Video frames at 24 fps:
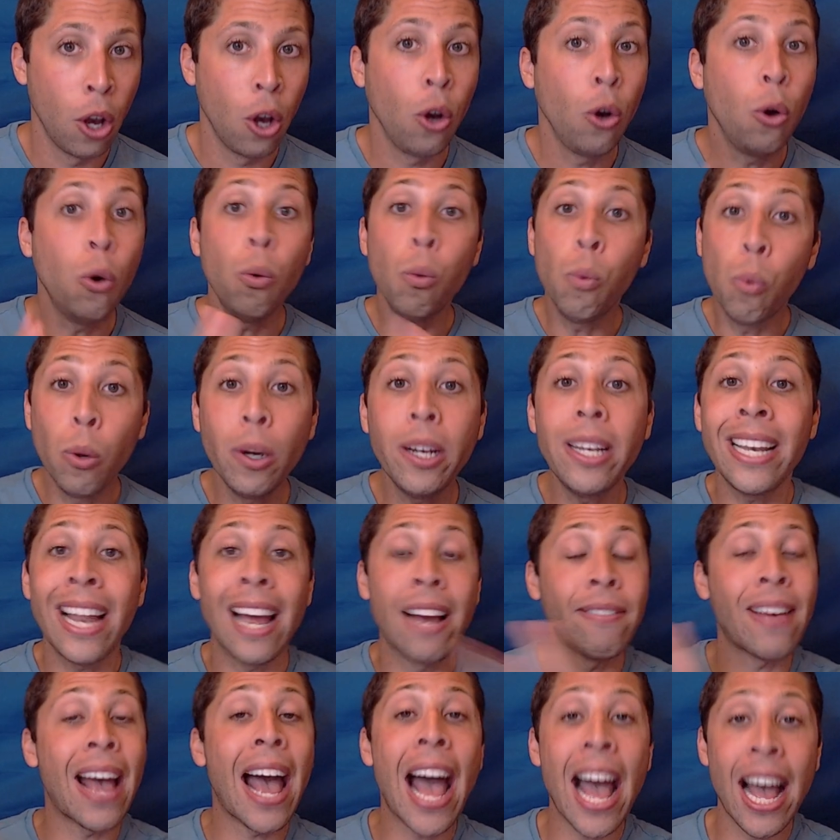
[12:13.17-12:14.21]
who wouldn't
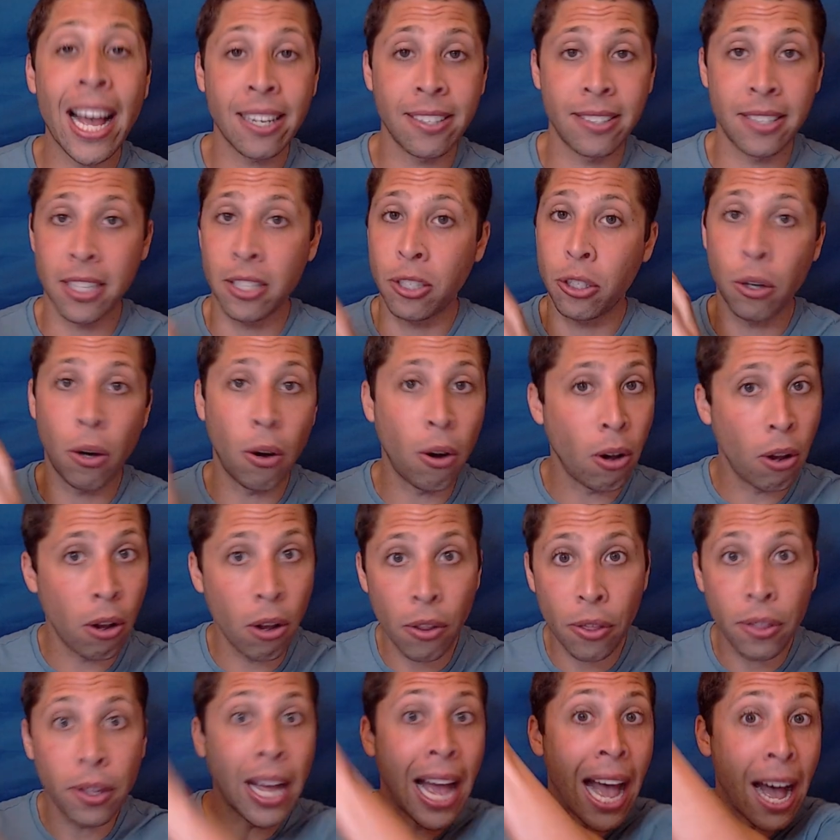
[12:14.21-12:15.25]
have access to all
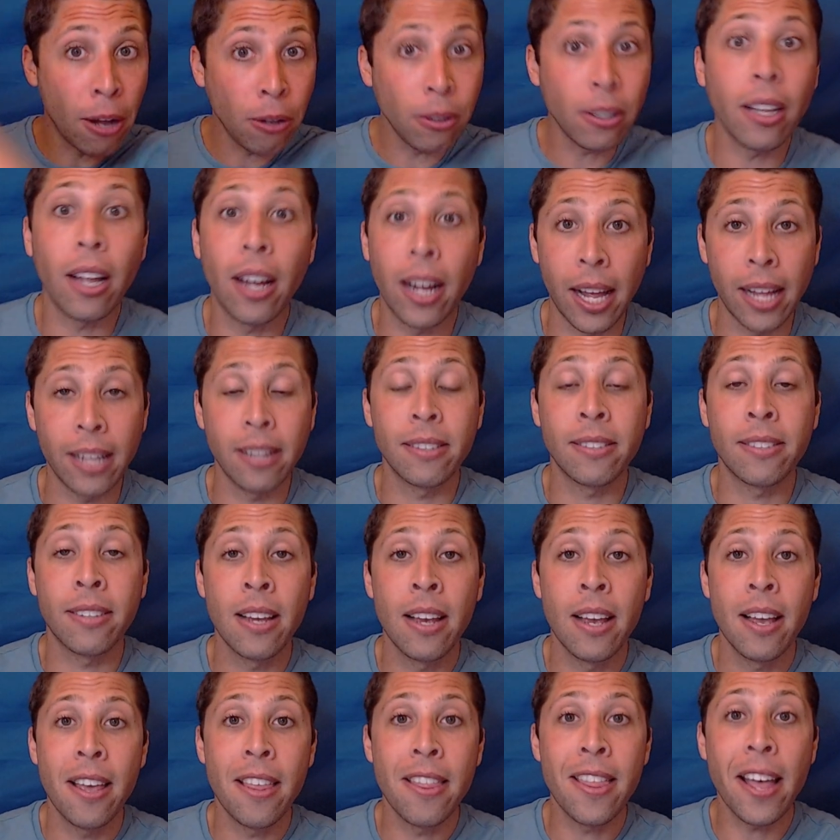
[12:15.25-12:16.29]
the outlines
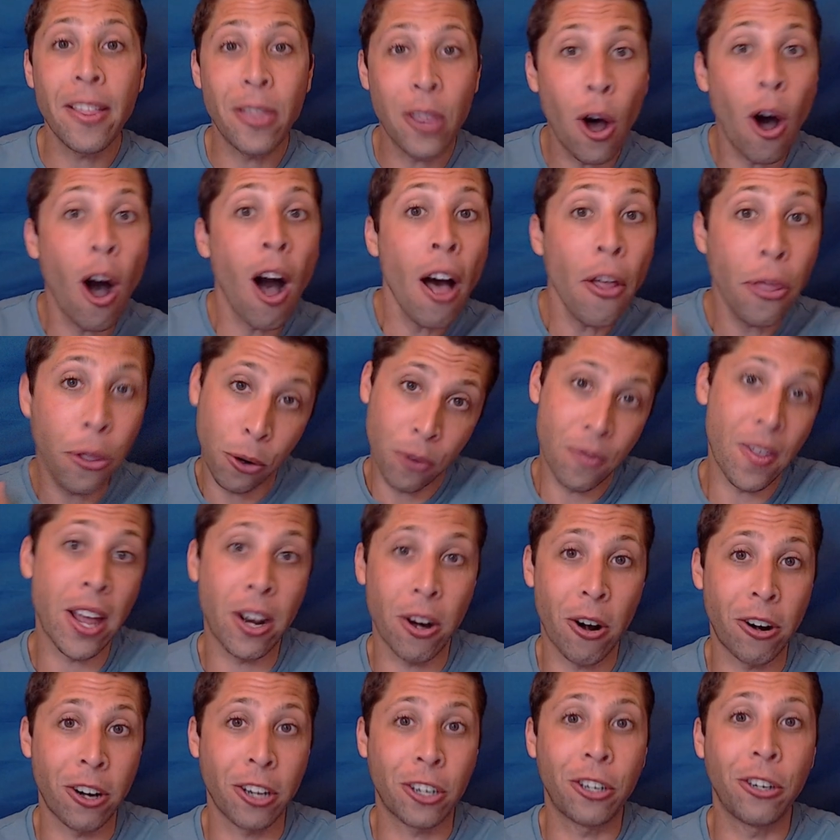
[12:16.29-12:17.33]
that the author of that
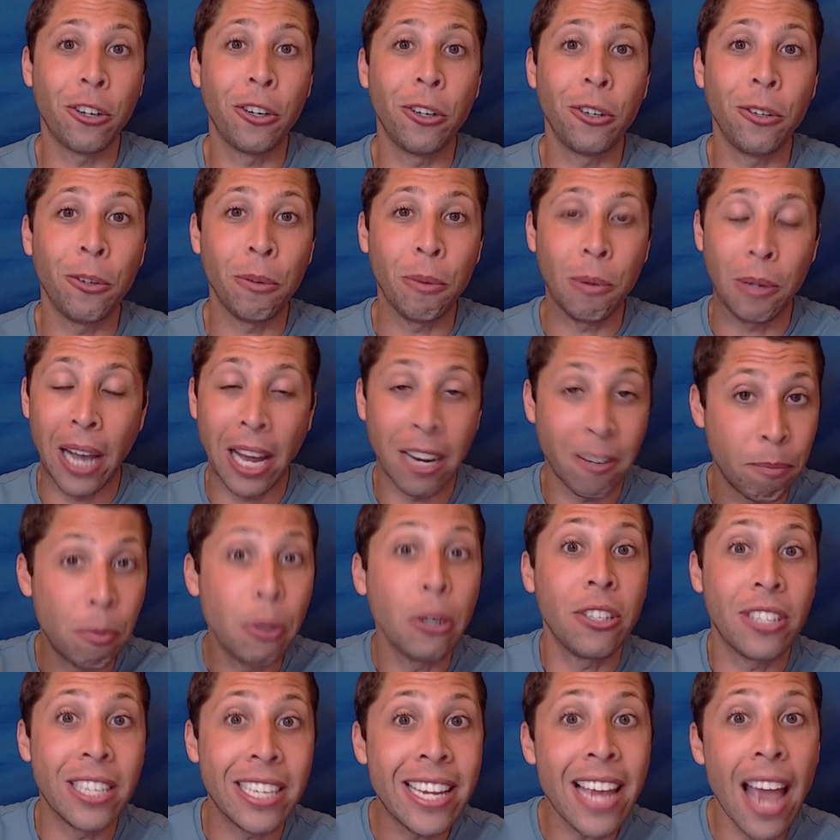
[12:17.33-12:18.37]
article kind of
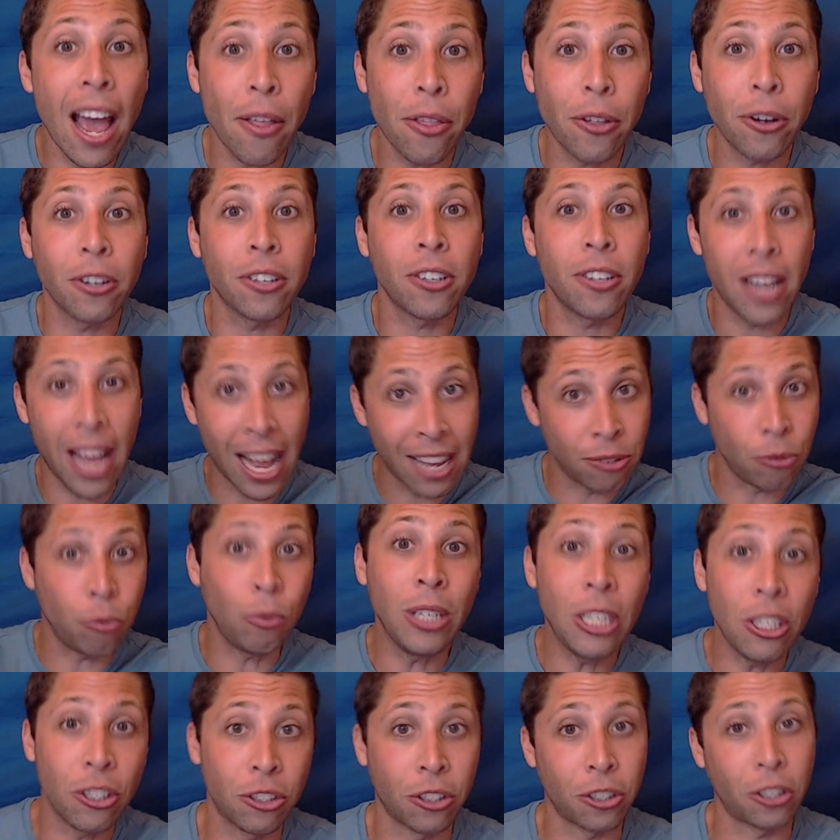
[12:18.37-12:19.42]
put together as
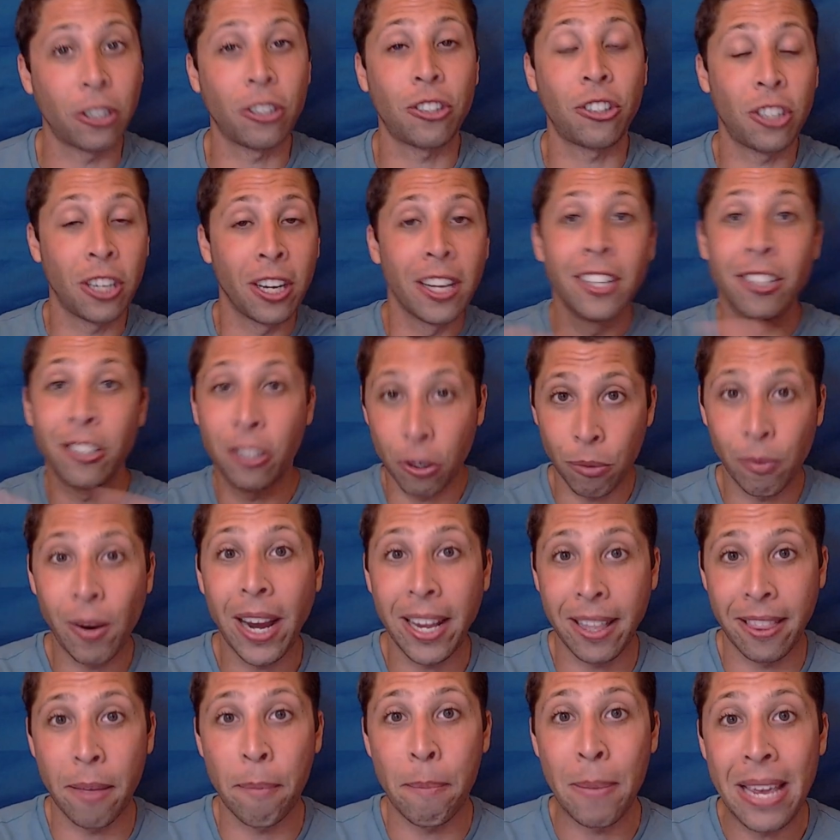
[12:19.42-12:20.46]
research to
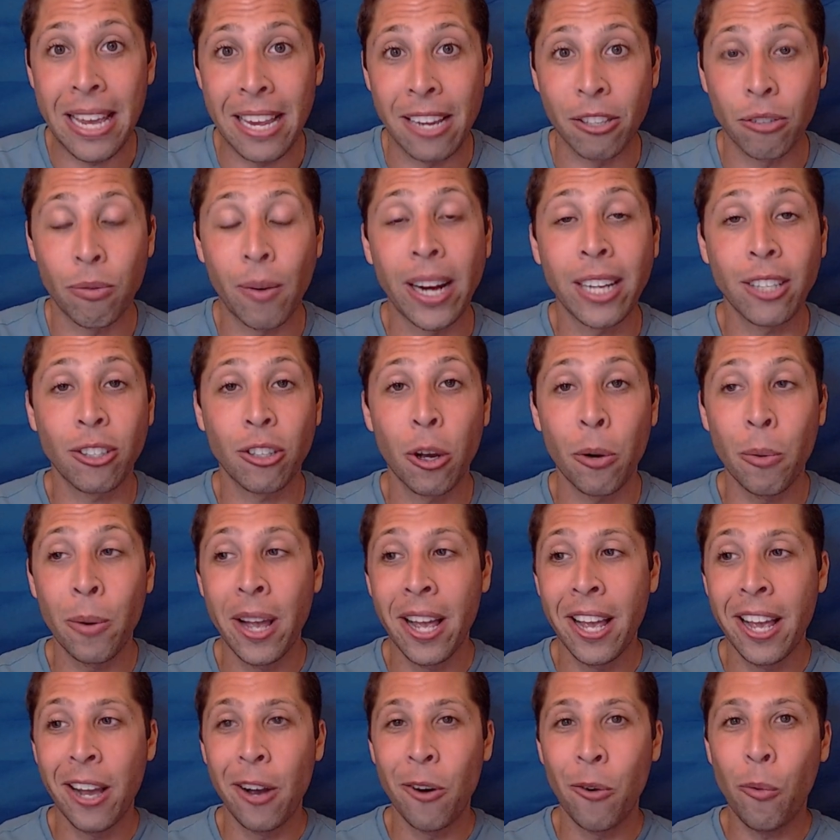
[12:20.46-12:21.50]
write the piece, right? So
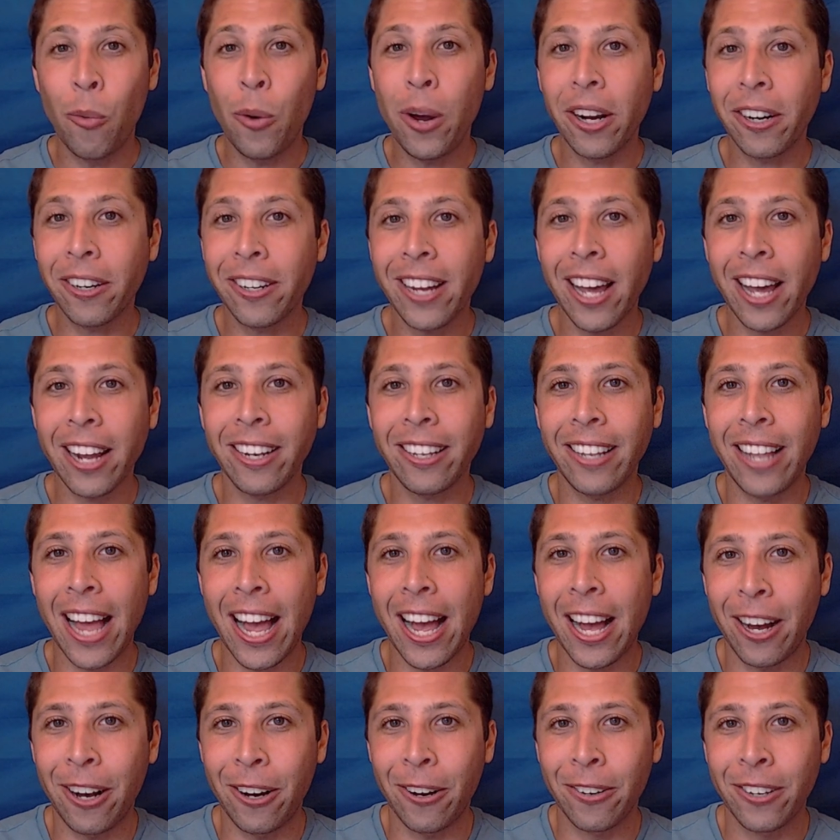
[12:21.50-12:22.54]
we're not
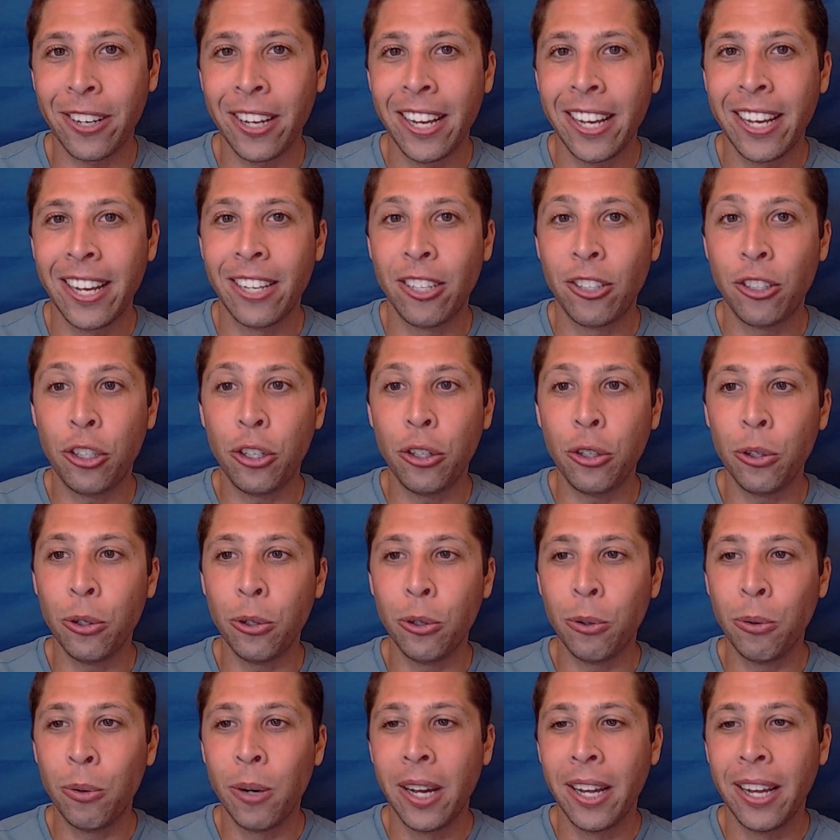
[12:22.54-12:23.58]
allowed
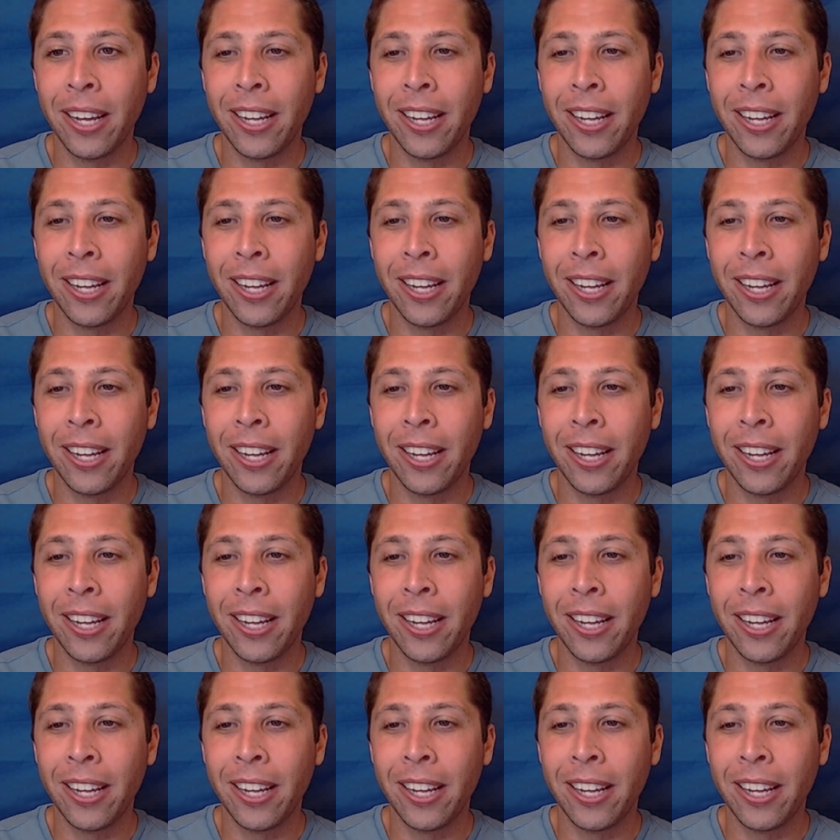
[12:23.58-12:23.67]
to